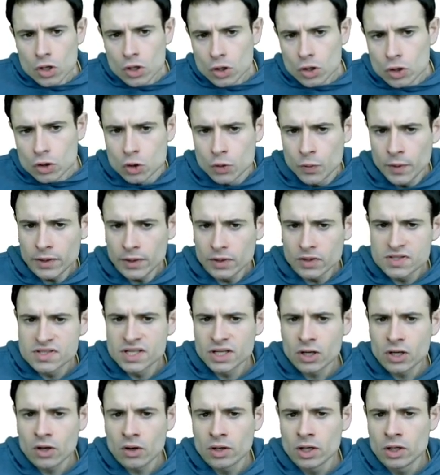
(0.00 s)
During the
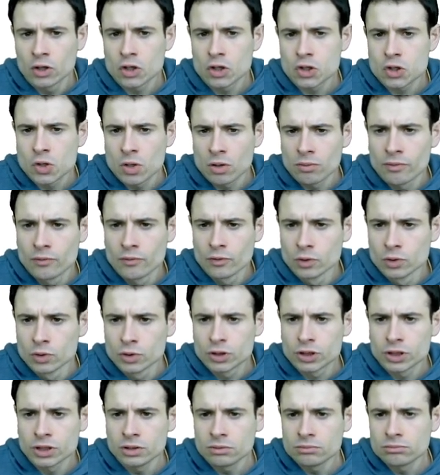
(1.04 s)
second industrial
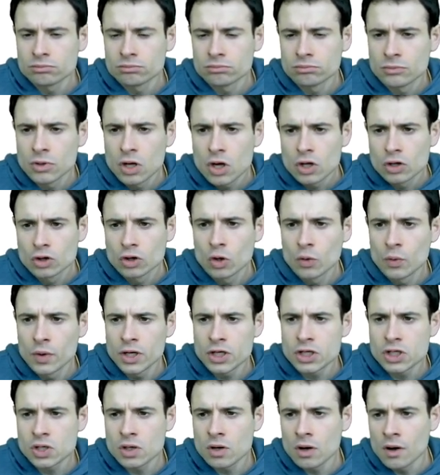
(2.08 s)
revolution, the
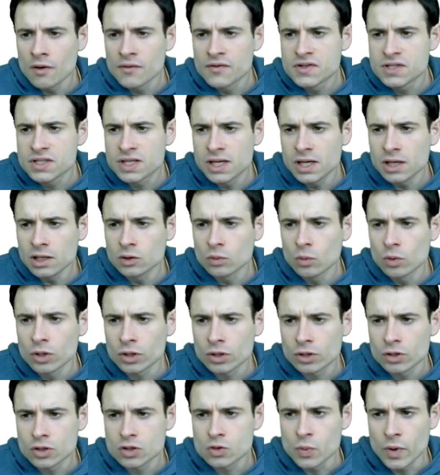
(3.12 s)
ratio of skilled
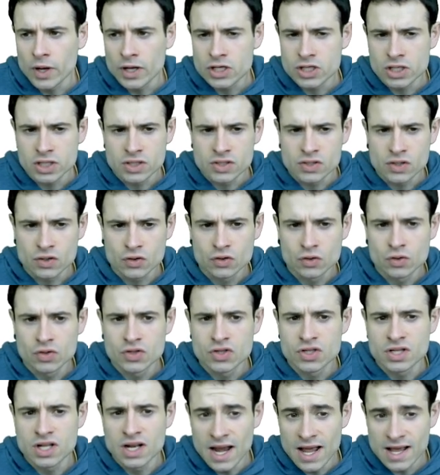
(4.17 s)
workers' wages to
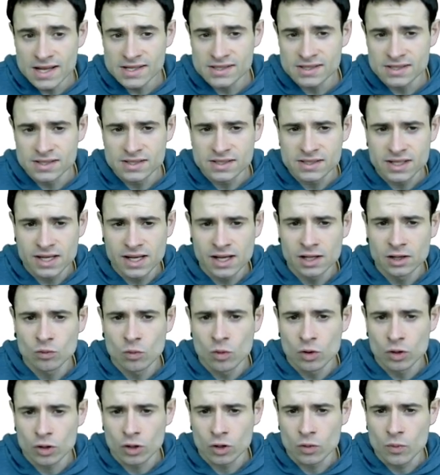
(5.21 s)
less skilled
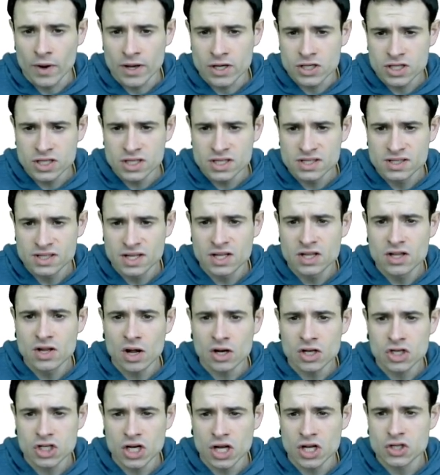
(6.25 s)
worker wages did not
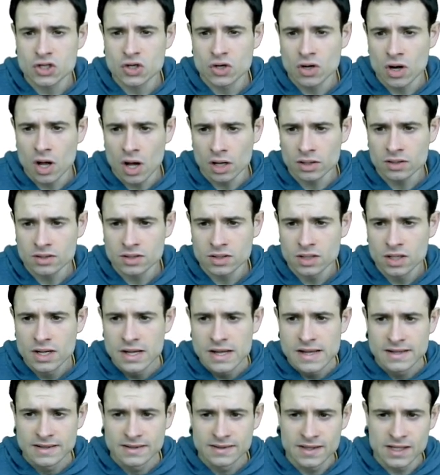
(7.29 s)
change a lot
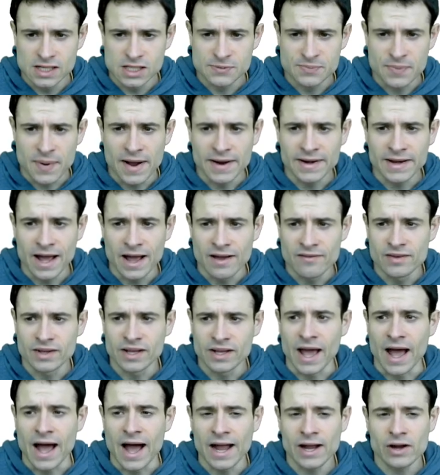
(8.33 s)
despite having a
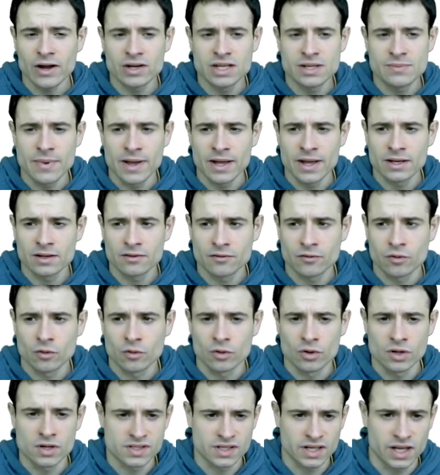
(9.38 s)
higher demand
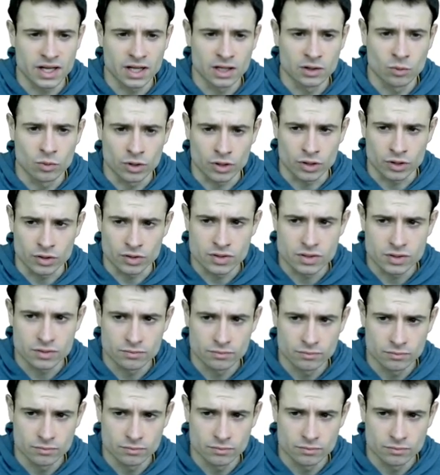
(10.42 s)
for skilled workers.